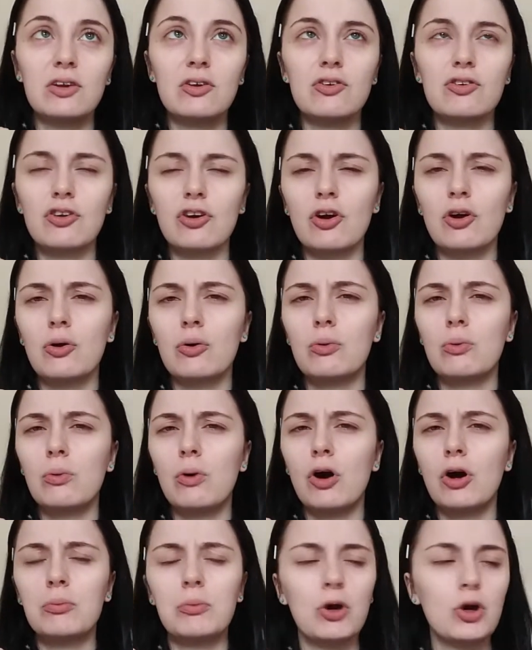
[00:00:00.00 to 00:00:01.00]
so
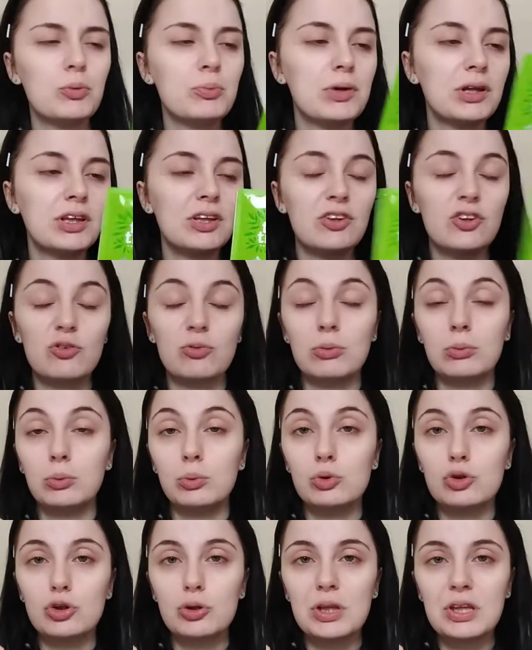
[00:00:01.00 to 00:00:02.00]
I'm hoping that this one
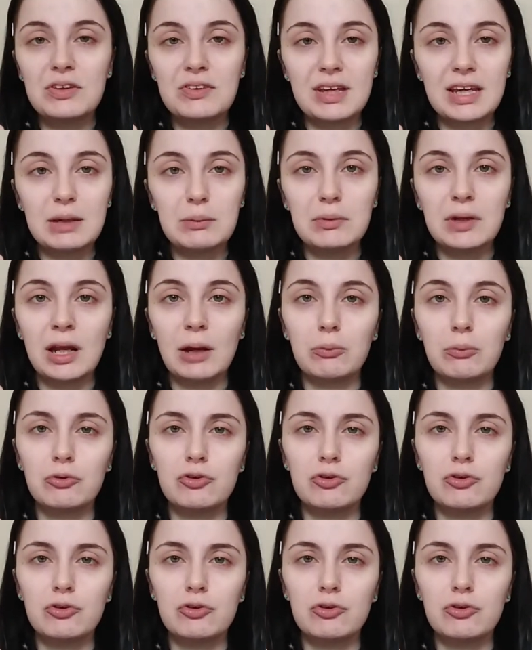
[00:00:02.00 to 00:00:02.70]
will do the same and help